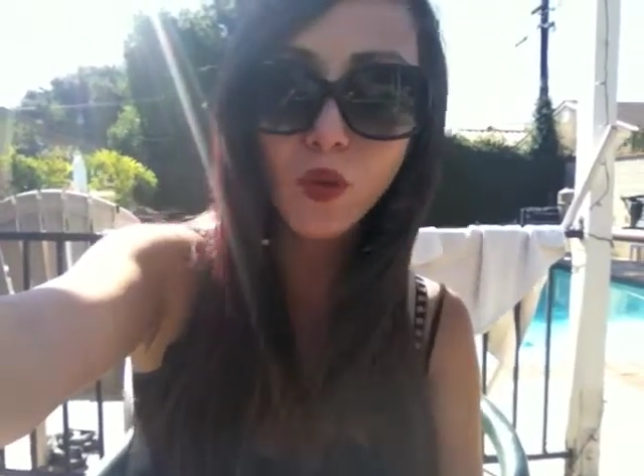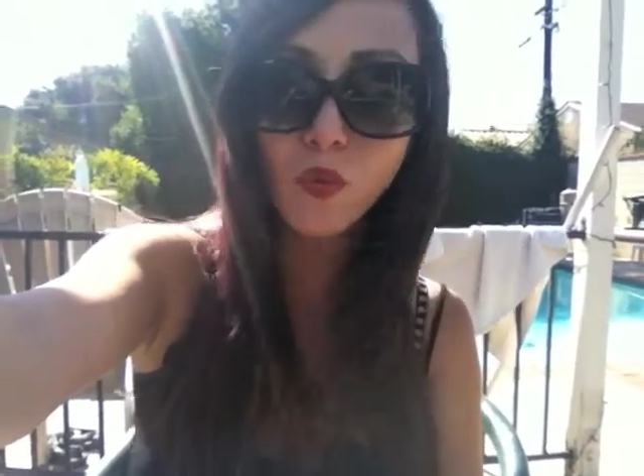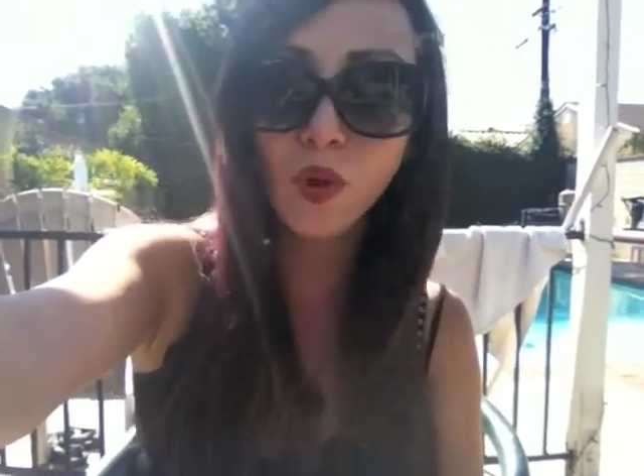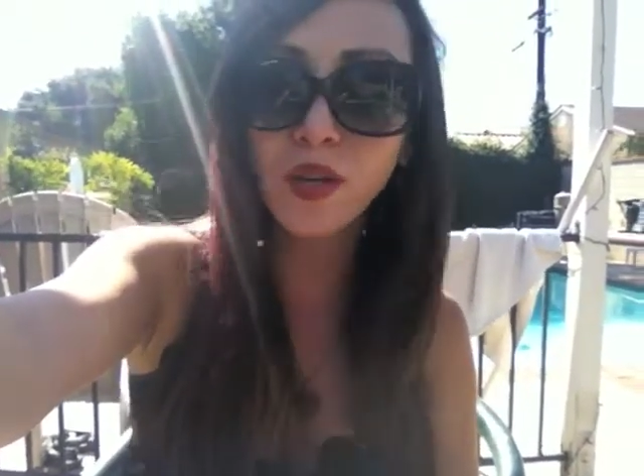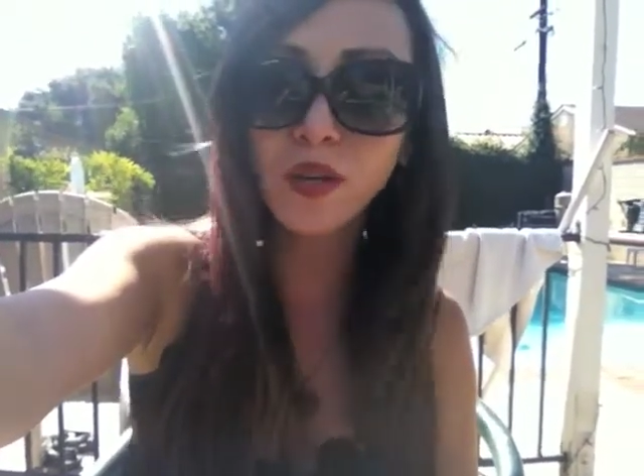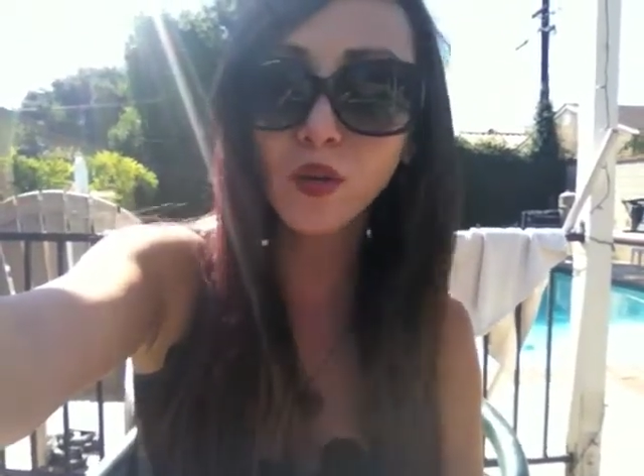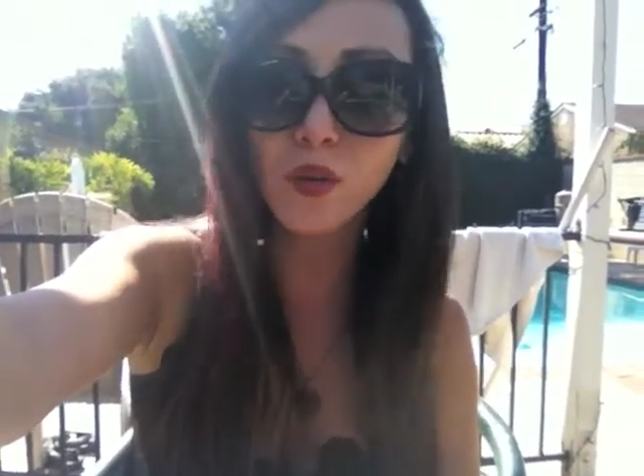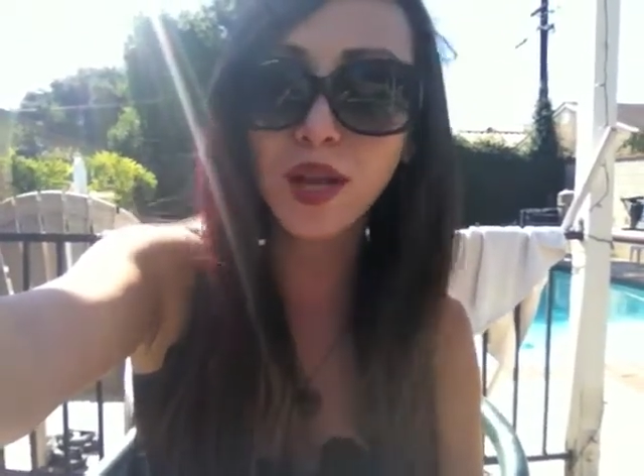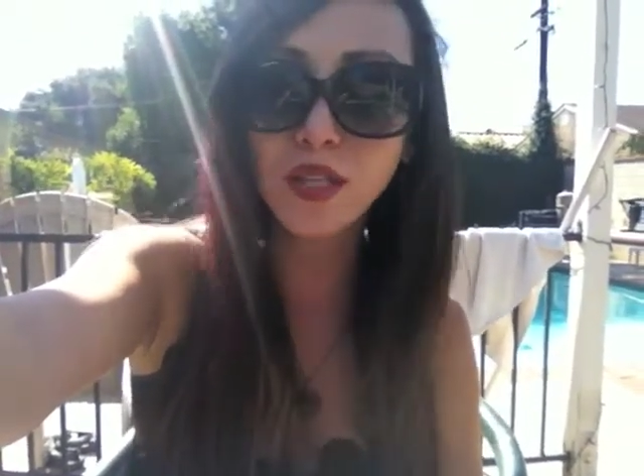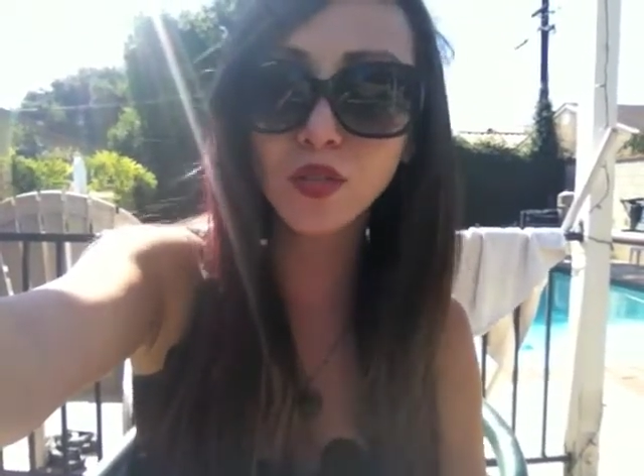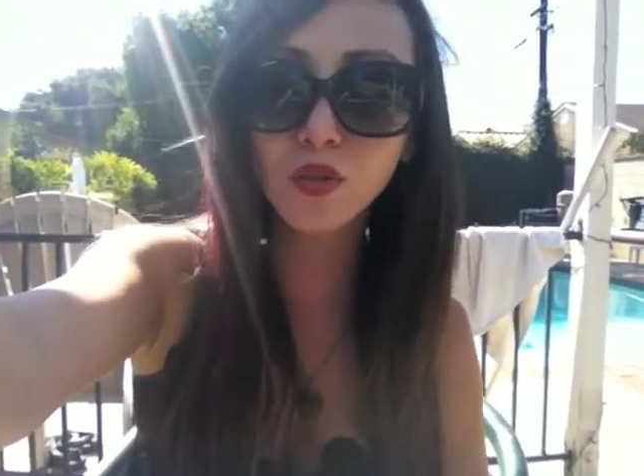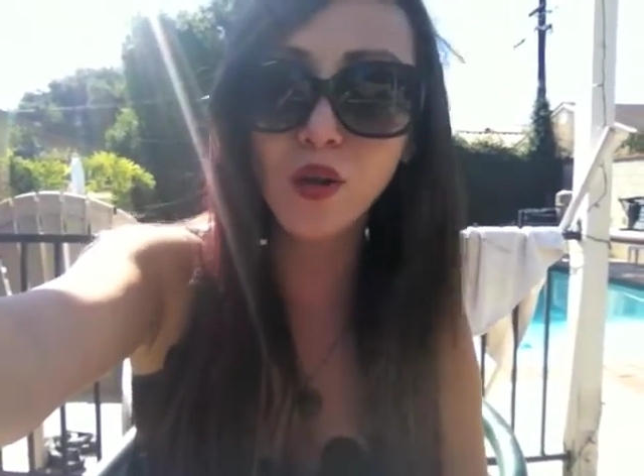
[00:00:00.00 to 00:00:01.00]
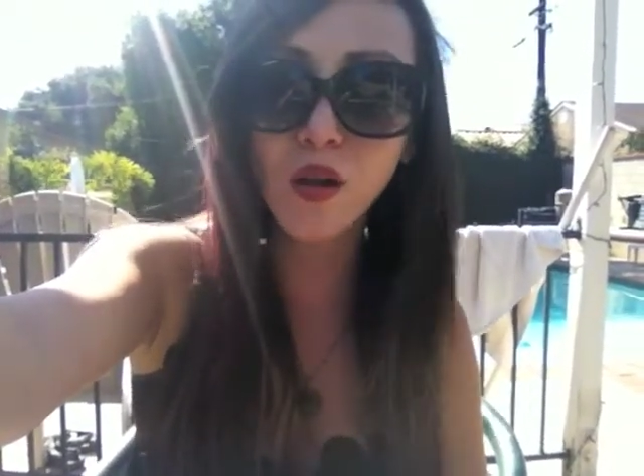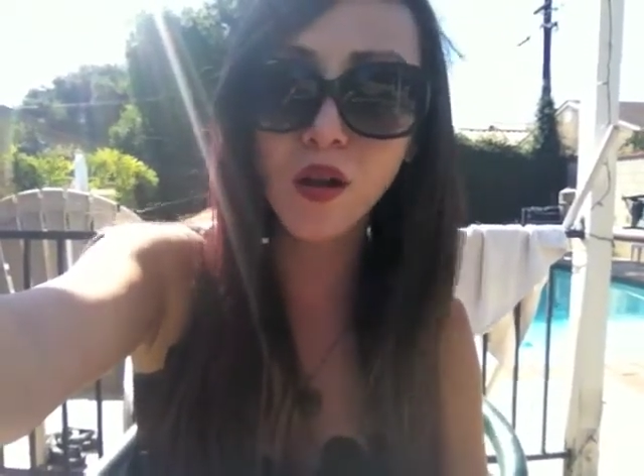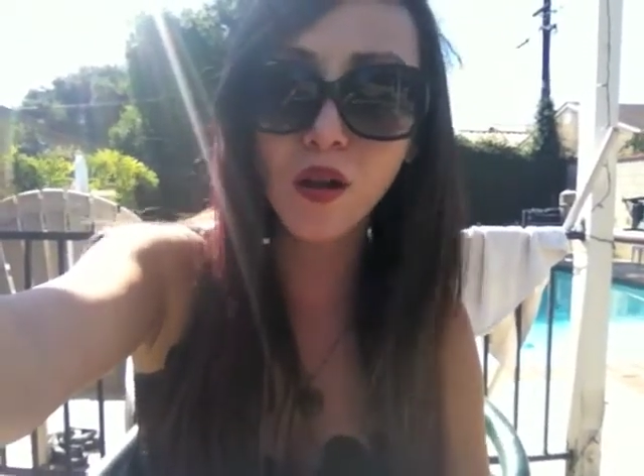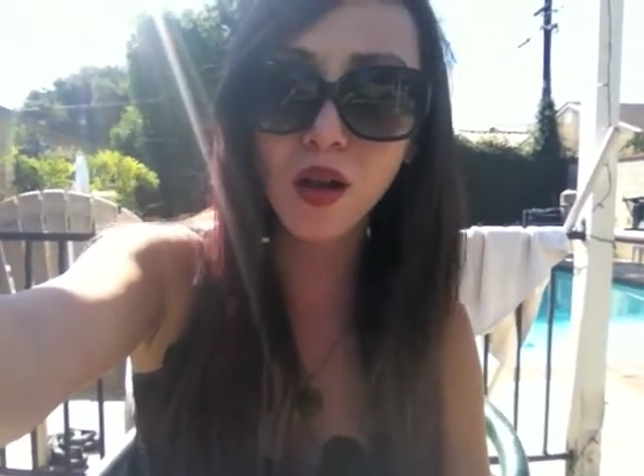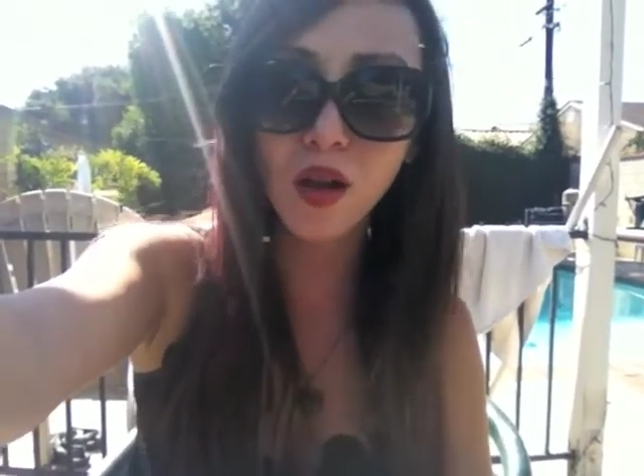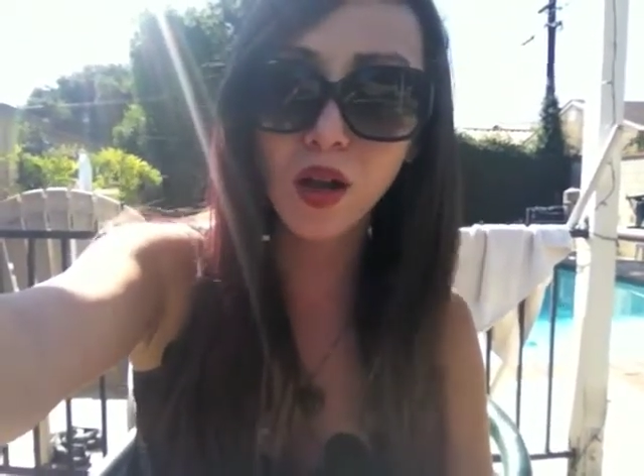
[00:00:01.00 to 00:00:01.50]
Running a restaurant,
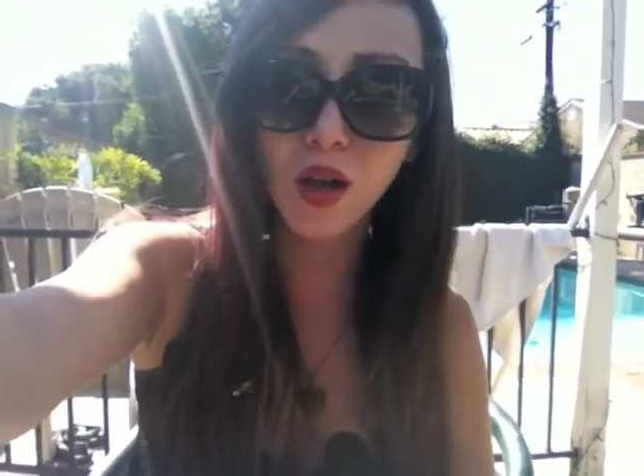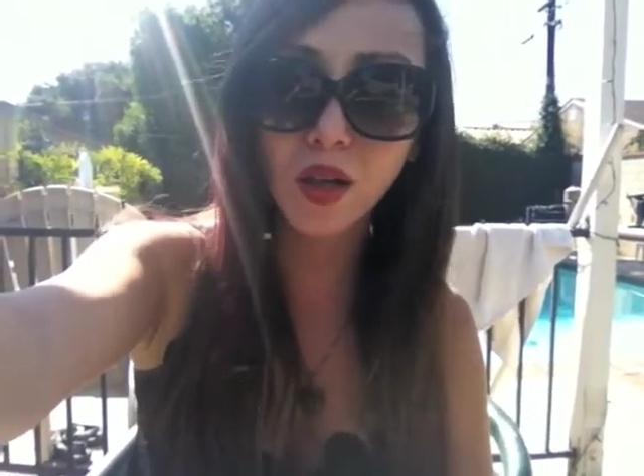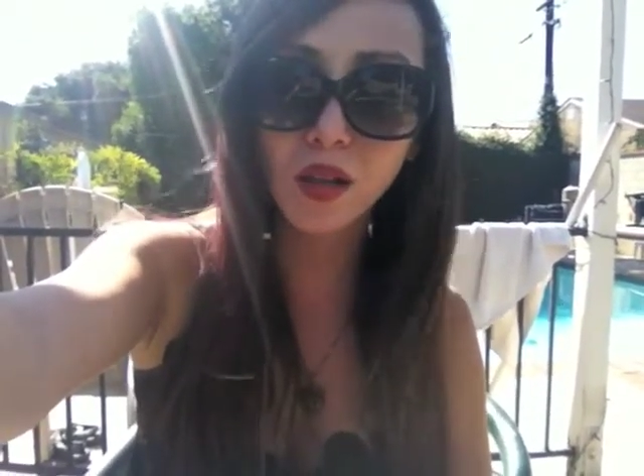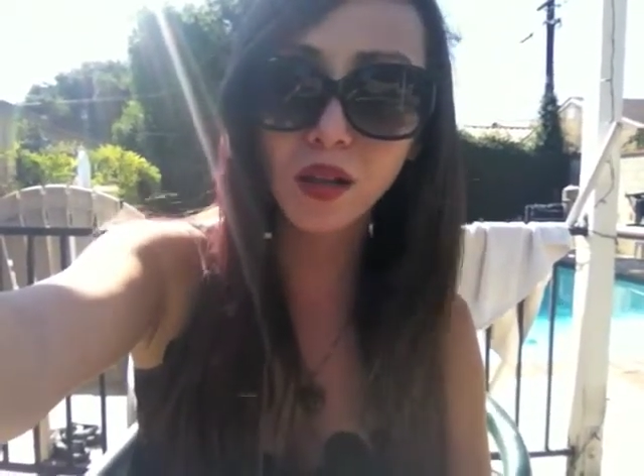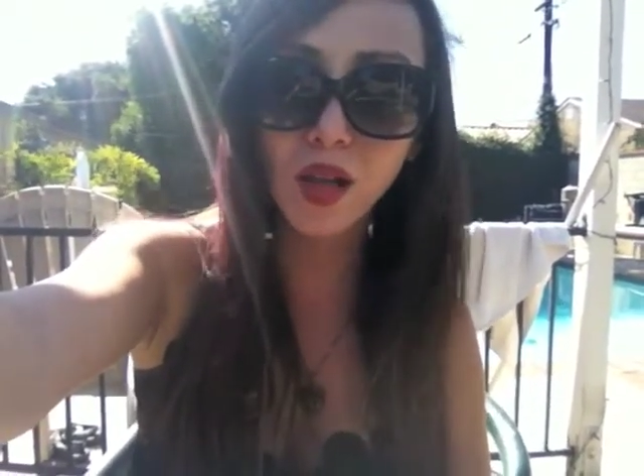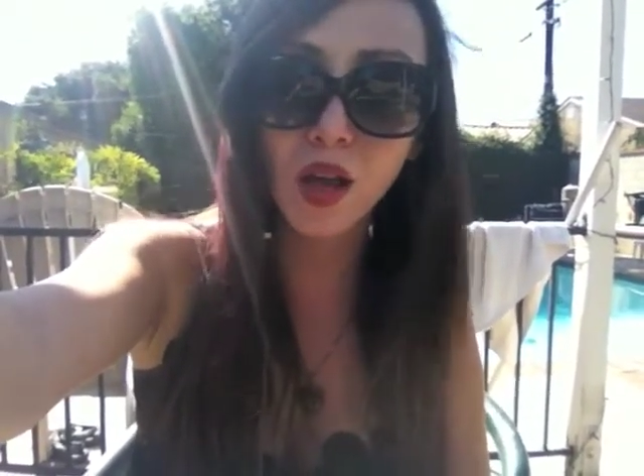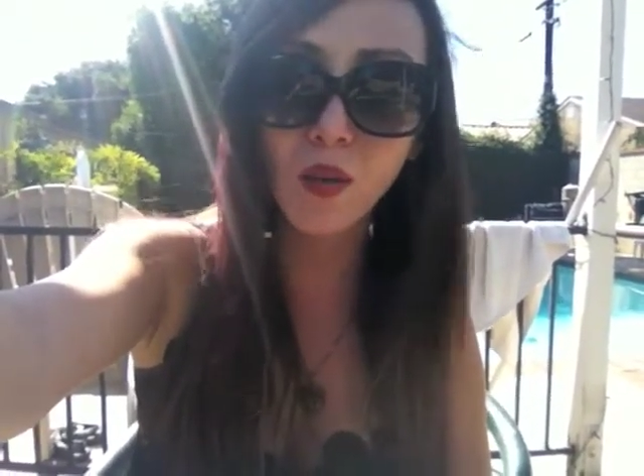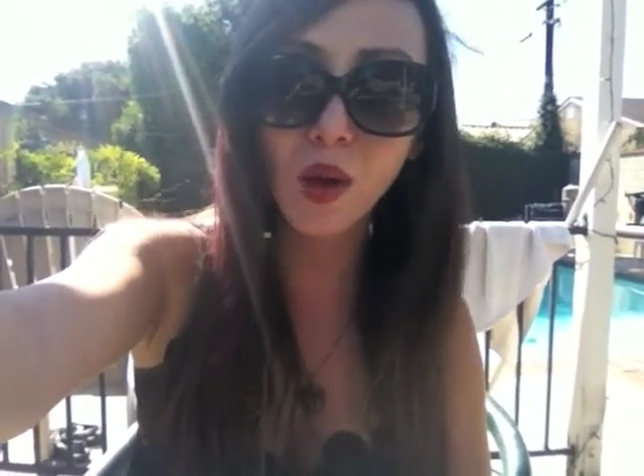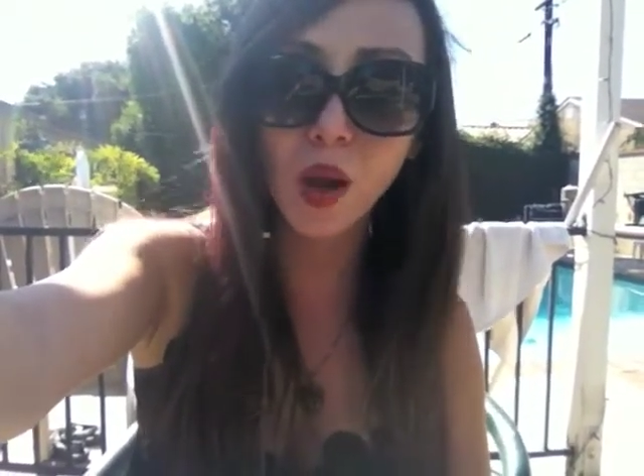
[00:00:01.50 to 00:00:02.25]
a club,